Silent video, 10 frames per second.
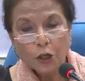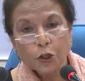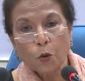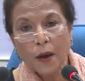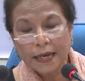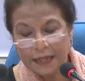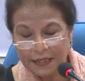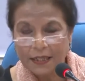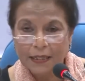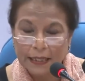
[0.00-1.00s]
So where does
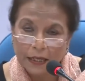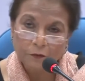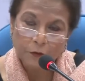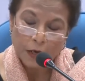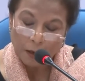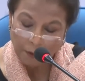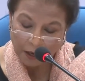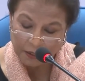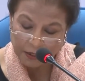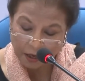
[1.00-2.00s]
this leave
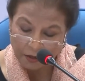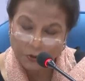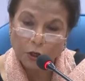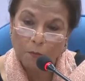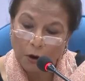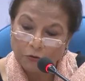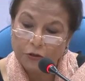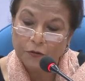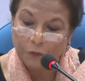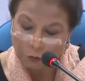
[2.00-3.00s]
Pakistan's
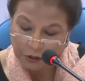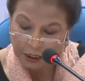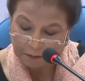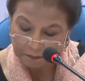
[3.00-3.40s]
moderate voter?